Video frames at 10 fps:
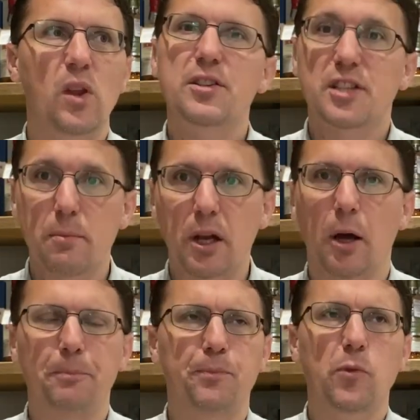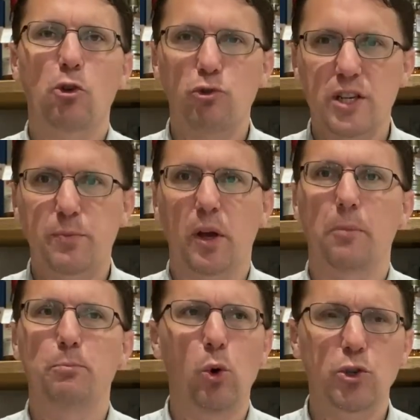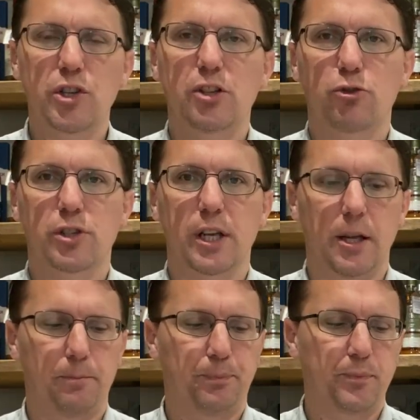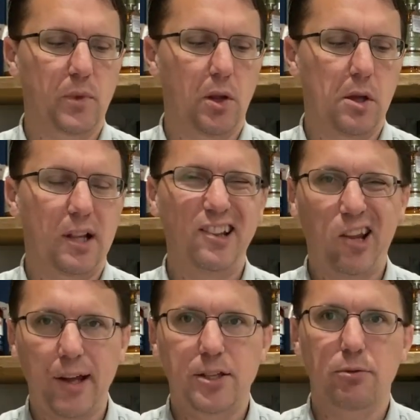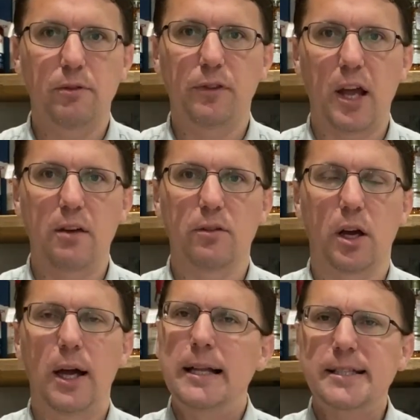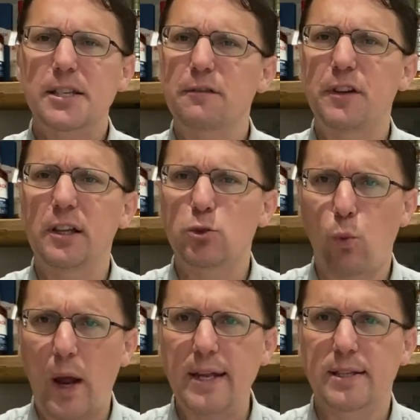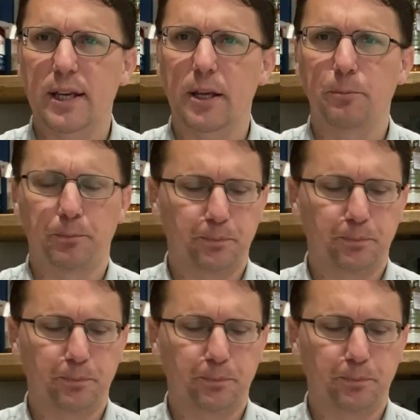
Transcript: Similar, crisper, more citrusy, lighter in flavour. Doesn't feel as weighty.